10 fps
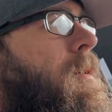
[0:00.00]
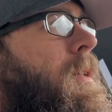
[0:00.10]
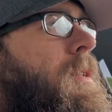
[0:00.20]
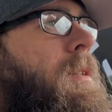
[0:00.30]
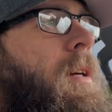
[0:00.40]

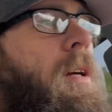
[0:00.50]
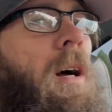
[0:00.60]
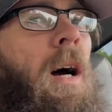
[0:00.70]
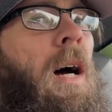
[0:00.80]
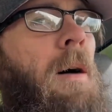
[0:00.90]
us.
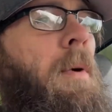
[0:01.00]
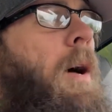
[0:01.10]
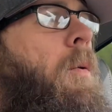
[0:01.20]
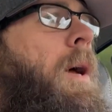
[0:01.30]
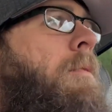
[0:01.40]

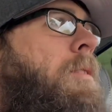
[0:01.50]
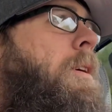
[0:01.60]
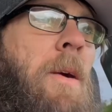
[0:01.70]
However,